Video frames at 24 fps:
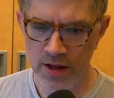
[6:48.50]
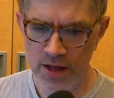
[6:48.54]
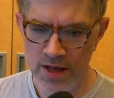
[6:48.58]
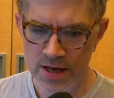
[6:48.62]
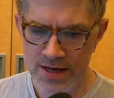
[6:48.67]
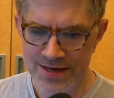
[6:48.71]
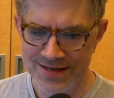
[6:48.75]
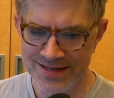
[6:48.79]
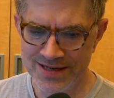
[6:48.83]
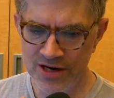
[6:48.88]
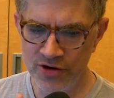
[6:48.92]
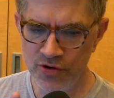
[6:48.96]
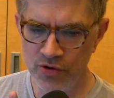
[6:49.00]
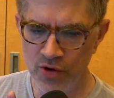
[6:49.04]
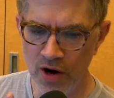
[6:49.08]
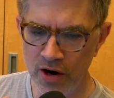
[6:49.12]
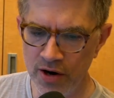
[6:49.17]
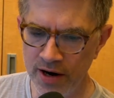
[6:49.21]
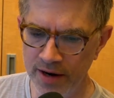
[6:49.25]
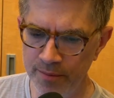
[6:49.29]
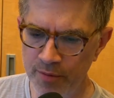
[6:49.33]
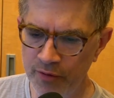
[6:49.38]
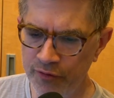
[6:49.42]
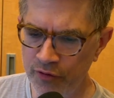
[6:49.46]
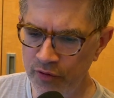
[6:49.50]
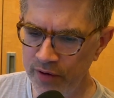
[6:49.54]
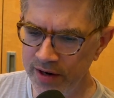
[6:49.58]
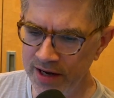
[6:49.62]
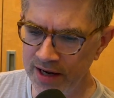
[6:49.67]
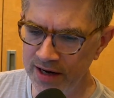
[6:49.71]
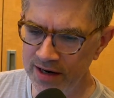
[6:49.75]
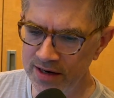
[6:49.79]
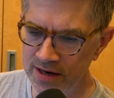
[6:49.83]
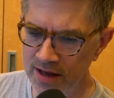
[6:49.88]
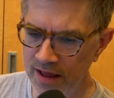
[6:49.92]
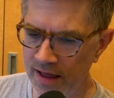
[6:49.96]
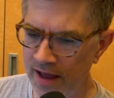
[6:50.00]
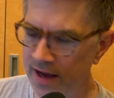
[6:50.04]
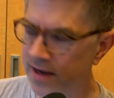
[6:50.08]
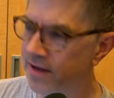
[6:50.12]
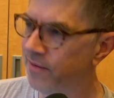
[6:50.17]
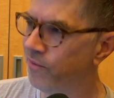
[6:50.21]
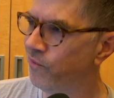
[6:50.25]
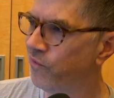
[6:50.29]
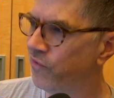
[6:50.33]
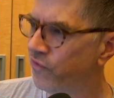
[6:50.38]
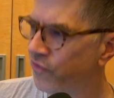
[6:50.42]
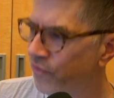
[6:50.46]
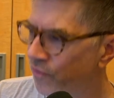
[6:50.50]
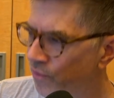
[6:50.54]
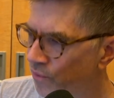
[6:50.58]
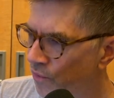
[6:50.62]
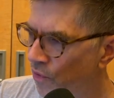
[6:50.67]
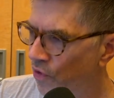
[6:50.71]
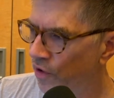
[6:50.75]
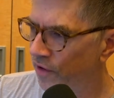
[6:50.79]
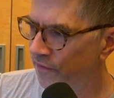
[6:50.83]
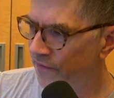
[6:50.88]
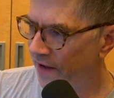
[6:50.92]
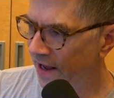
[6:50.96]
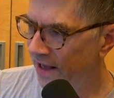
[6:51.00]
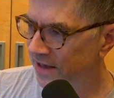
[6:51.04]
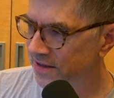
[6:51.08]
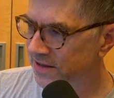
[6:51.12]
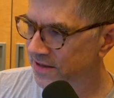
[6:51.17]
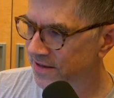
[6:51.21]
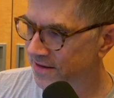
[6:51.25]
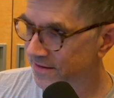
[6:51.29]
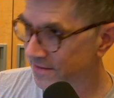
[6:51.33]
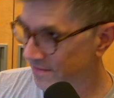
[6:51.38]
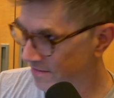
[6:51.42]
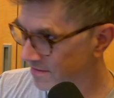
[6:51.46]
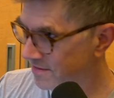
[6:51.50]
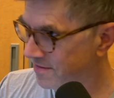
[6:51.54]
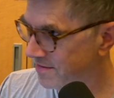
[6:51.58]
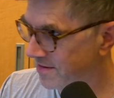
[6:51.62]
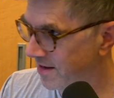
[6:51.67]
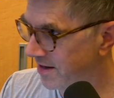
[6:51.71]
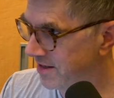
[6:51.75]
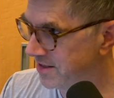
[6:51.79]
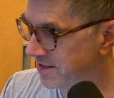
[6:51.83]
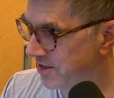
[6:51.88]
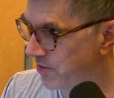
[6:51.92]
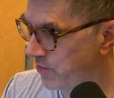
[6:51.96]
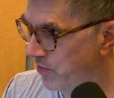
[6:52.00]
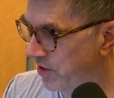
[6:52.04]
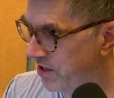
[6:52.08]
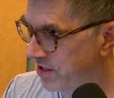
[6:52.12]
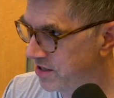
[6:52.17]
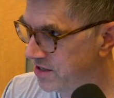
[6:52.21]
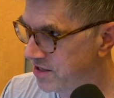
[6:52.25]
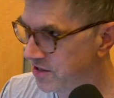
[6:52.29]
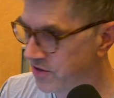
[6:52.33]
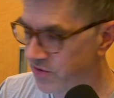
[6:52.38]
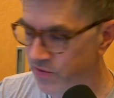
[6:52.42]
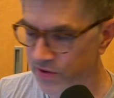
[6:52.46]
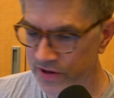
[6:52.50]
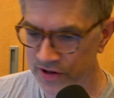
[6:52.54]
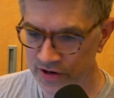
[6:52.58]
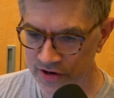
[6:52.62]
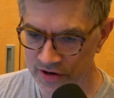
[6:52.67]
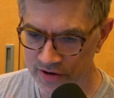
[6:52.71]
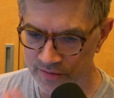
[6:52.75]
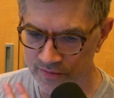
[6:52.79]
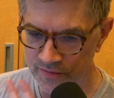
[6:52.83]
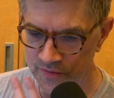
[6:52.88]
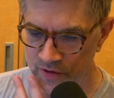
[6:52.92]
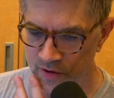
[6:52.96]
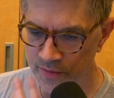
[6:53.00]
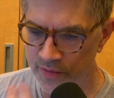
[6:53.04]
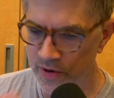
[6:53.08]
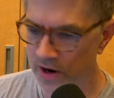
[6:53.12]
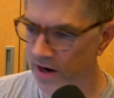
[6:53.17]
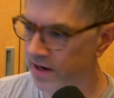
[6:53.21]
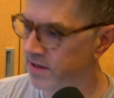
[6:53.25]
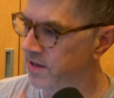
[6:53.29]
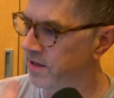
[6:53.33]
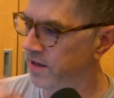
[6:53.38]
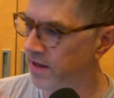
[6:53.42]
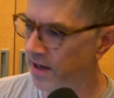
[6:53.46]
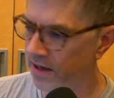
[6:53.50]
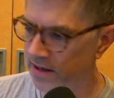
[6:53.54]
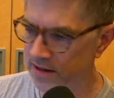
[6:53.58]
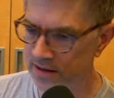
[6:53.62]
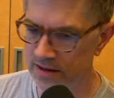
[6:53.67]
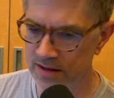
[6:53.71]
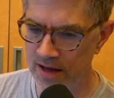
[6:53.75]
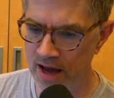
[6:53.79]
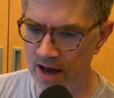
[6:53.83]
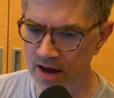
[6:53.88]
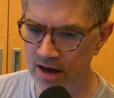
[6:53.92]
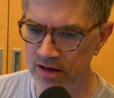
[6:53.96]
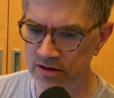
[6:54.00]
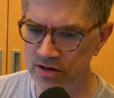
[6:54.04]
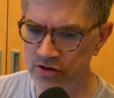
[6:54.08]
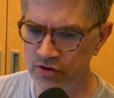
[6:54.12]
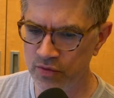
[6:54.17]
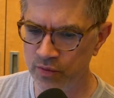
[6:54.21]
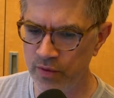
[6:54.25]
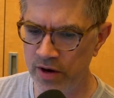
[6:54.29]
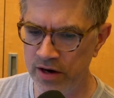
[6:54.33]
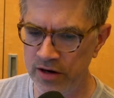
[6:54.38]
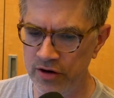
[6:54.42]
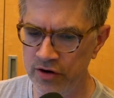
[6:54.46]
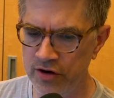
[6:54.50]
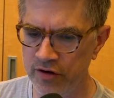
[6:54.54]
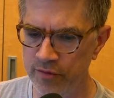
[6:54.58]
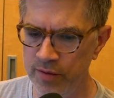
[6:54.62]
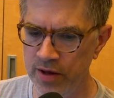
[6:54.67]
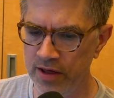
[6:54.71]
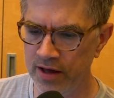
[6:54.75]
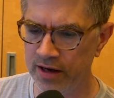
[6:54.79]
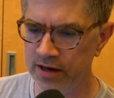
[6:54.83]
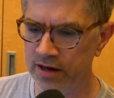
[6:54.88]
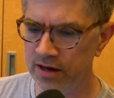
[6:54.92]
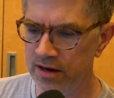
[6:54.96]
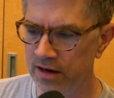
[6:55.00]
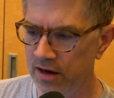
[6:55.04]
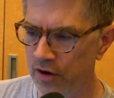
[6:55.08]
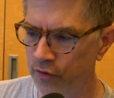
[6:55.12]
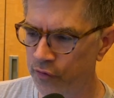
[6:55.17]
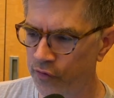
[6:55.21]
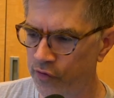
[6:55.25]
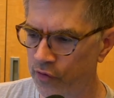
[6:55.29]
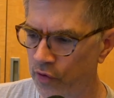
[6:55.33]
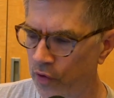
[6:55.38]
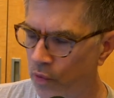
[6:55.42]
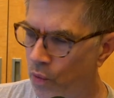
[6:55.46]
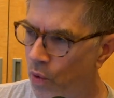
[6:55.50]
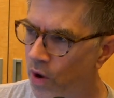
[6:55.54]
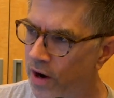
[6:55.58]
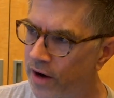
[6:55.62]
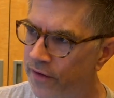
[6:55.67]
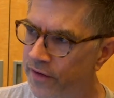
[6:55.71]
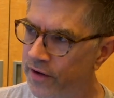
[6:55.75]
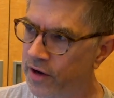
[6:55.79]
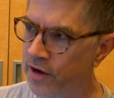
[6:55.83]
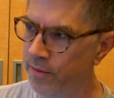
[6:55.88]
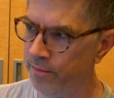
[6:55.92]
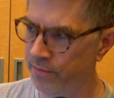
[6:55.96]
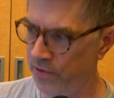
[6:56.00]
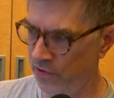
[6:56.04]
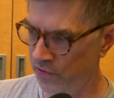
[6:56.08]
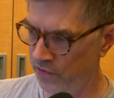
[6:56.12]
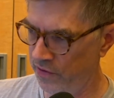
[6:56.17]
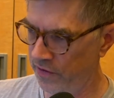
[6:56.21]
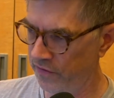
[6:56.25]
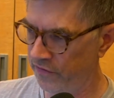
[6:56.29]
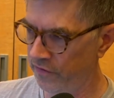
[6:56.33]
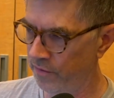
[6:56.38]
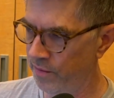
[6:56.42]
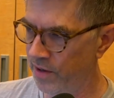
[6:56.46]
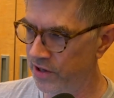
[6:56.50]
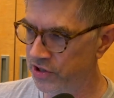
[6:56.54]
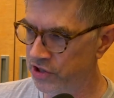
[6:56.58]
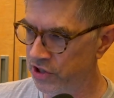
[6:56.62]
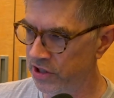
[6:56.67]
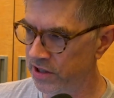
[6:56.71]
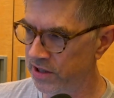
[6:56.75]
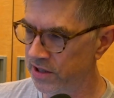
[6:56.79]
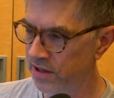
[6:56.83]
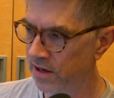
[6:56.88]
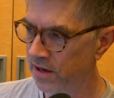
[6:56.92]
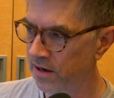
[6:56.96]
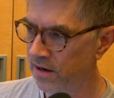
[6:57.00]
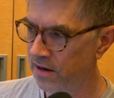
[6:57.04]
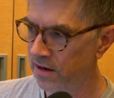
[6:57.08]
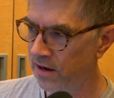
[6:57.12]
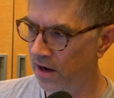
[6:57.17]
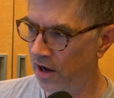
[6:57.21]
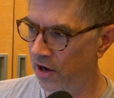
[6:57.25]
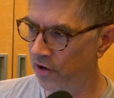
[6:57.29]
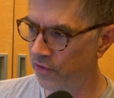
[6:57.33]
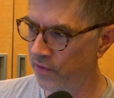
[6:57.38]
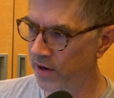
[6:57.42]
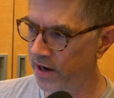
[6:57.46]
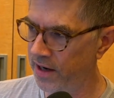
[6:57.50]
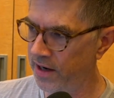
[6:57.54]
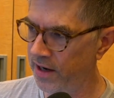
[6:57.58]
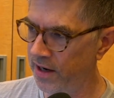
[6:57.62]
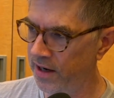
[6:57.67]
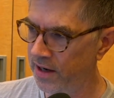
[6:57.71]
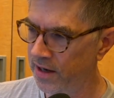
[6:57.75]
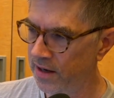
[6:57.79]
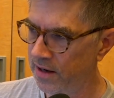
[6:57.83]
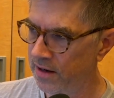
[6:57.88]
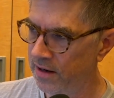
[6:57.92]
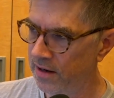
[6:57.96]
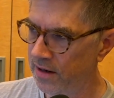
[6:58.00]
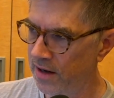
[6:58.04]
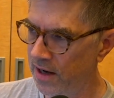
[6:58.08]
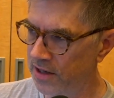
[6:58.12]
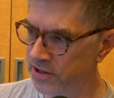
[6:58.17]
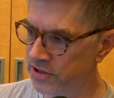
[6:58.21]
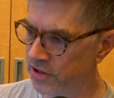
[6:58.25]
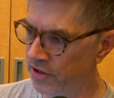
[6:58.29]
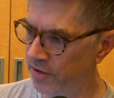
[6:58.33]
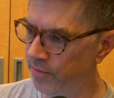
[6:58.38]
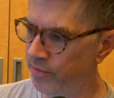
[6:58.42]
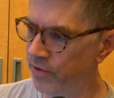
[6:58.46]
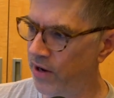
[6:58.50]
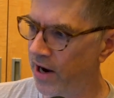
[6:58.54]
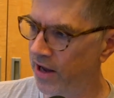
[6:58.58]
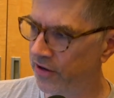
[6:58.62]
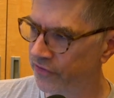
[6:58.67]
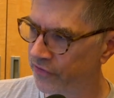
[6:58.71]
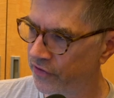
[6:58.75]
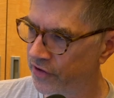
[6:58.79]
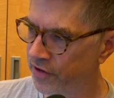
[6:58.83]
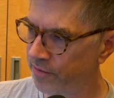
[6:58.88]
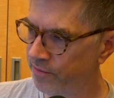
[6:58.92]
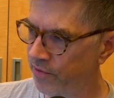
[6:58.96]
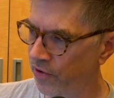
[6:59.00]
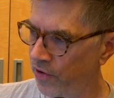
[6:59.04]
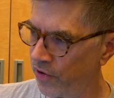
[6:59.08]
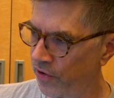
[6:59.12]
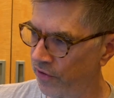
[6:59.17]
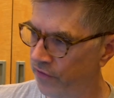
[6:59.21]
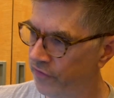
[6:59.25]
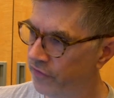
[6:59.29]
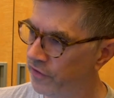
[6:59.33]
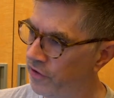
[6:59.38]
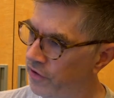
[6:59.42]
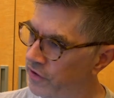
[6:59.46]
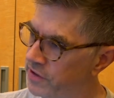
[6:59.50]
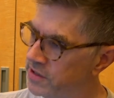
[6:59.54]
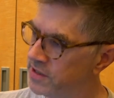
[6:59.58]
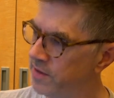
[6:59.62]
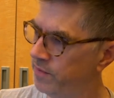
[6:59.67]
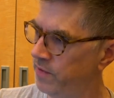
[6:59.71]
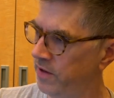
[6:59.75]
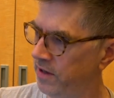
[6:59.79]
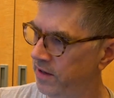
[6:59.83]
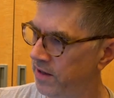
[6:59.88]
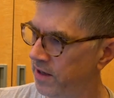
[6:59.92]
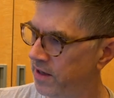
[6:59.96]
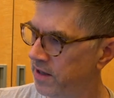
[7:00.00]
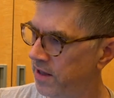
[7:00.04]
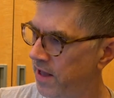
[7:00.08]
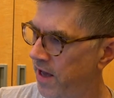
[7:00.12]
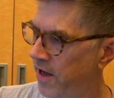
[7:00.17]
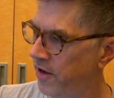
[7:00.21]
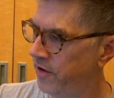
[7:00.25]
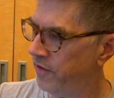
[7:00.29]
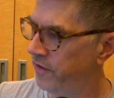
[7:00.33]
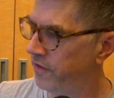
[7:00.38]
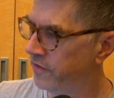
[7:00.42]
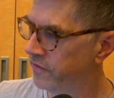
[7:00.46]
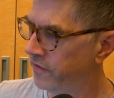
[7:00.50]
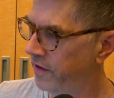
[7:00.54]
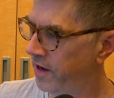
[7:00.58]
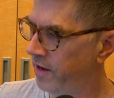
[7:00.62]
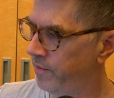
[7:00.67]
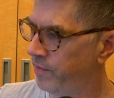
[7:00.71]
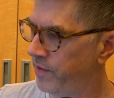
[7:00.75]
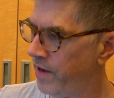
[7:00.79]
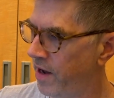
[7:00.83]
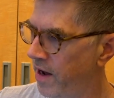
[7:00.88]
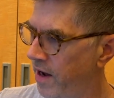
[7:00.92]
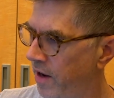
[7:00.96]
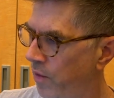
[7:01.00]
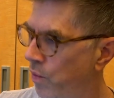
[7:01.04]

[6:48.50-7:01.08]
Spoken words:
So, all right, before we get into like more advanced things that we could do with your product, and like, just why don't you give me the overview? Like, what are the components? You mentioned already a sort of browser component. There's clearly something in the cloud, and there's an API.